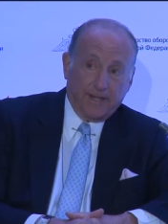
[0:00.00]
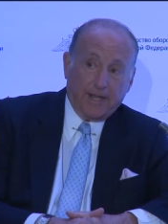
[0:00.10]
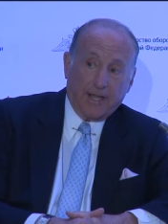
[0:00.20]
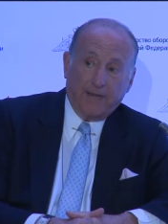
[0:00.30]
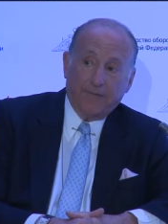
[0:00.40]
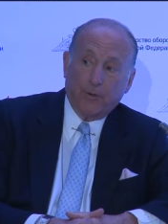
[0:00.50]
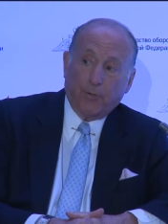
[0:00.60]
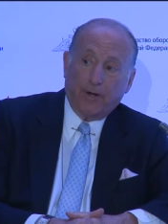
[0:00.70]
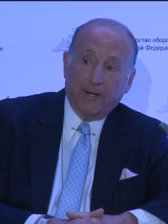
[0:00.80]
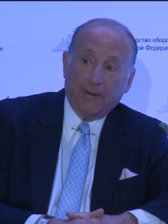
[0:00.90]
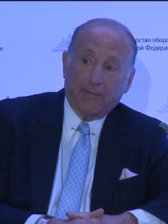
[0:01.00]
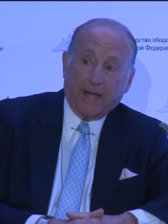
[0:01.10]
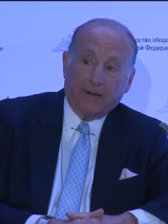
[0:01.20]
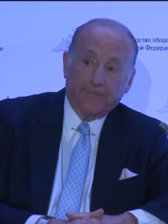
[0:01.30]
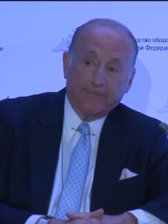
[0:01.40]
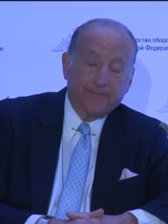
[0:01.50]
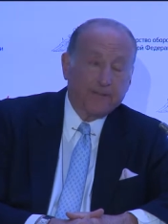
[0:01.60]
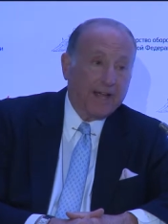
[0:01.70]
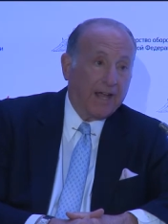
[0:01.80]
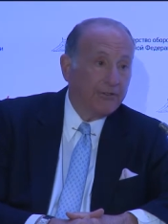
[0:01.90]
And if you're worrying about
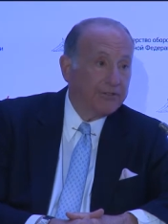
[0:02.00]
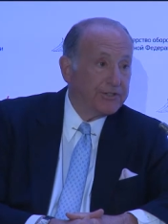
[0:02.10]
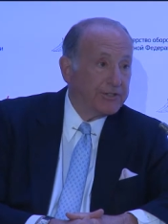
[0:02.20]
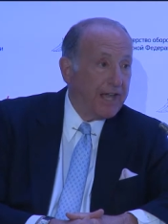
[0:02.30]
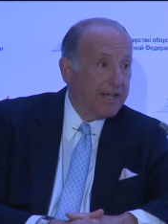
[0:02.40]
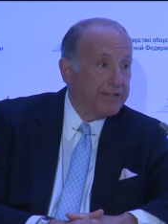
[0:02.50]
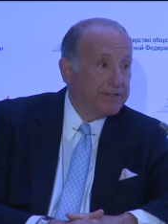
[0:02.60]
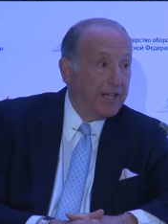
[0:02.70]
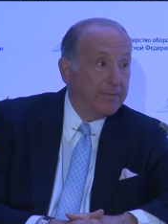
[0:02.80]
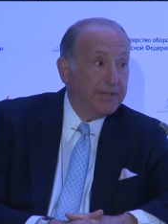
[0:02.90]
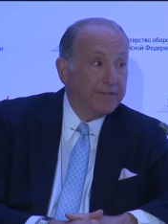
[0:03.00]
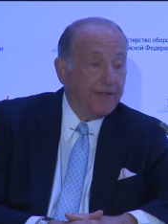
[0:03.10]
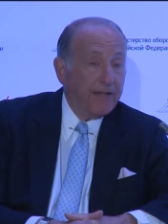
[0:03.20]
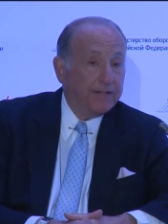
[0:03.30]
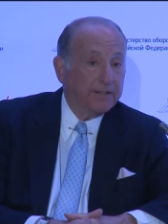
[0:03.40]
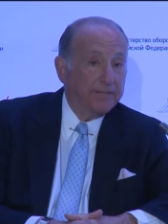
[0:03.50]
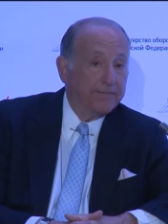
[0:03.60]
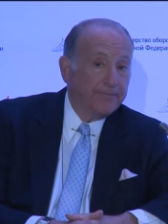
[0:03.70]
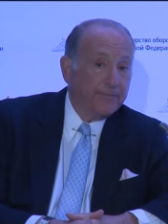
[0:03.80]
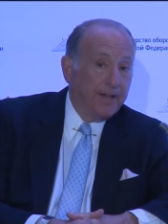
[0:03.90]
how societies can be affected,
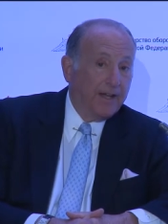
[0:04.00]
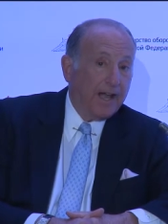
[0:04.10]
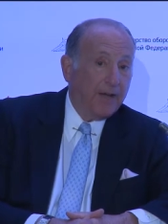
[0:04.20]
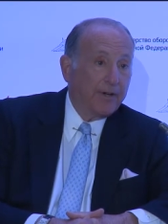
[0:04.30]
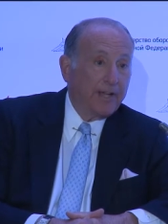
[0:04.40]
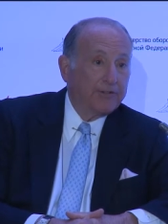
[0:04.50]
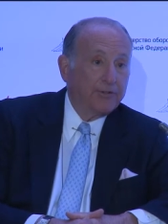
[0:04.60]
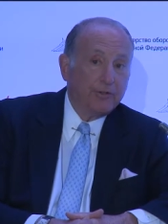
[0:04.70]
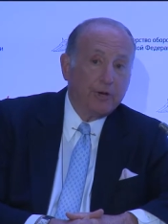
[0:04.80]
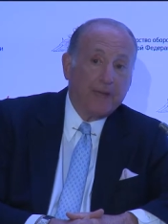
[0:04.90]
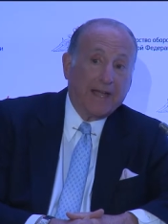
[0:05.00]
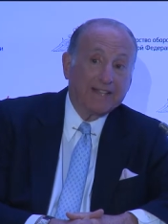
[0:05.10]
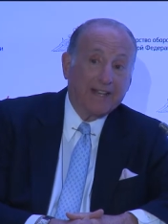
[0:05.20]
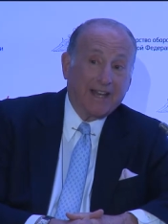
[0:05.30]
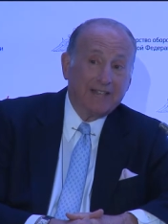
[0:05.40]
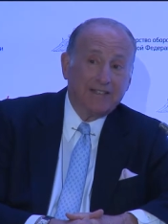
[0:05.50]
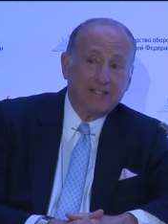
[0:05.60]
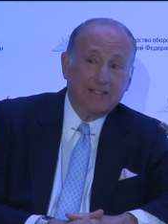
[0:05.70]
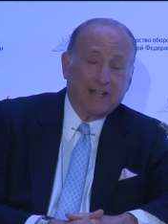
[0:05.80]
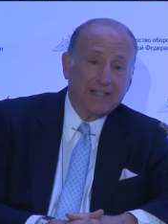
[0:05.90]
I would ask you to go back to
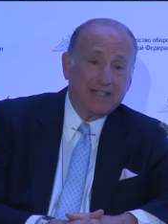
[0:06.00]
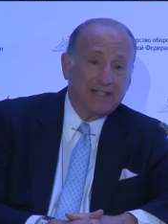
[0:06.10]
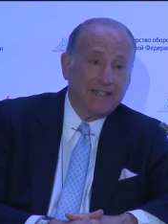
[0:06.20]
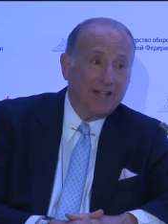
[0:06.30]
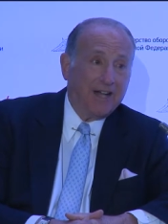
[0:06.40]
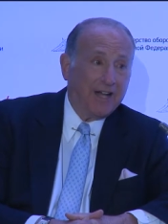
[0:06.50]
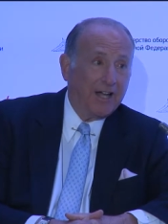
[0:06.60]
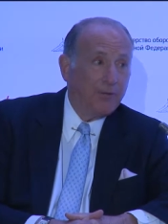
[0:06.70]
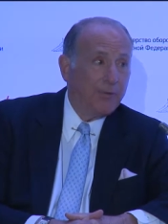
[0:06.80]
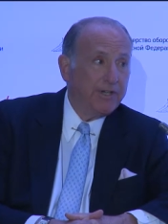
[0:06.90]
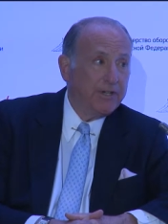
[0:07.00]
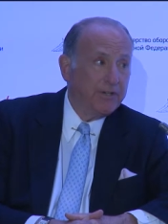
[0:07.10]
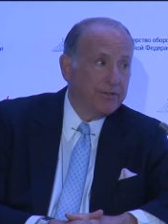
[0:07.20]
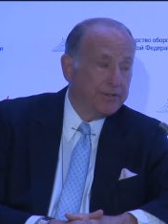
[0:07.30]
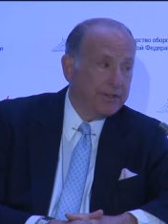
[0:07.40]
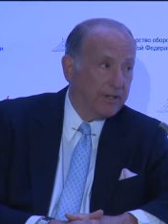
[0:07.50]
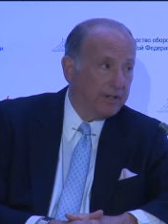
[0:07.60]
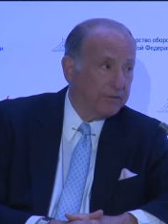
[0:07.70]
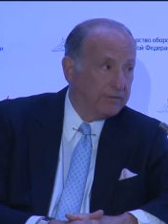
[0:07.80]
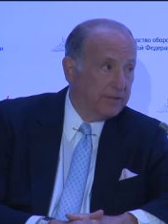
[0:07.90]
1919, 100 years
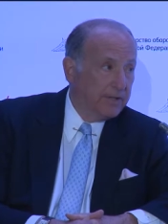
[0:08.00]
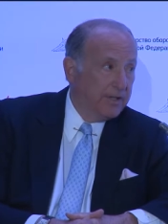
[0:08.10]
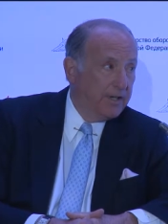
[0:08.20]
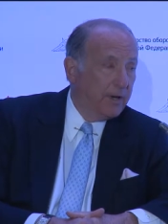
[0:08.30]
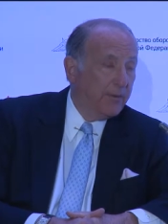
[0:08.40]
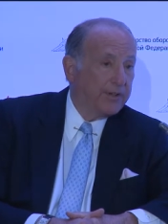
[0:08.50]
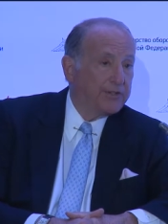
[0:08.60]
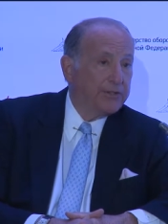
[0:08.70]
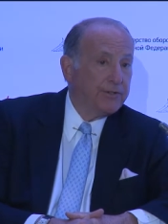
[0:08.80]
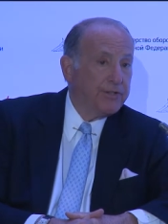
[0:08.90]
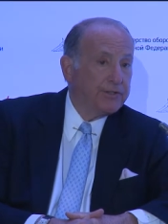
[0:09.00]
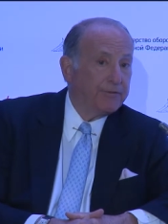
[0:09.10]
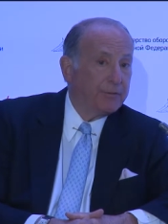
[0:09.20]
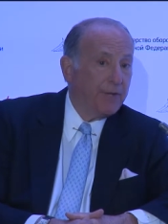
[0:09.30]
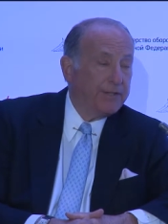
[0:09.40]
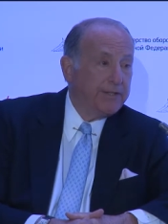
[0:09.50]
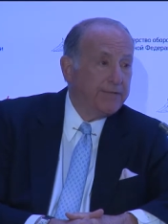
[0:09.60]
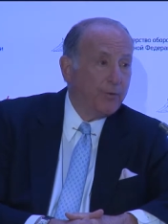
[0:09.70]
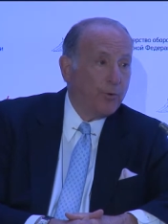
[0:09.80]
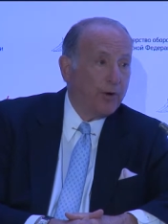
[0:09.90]
ago, when a series of
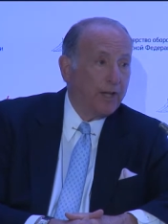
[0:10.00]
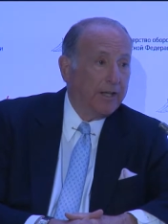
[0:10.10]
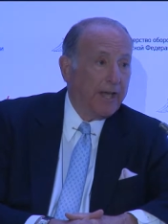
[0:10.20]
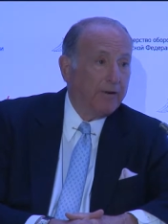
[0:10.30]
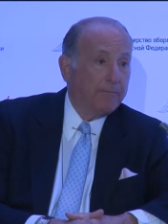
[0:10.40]
24 letter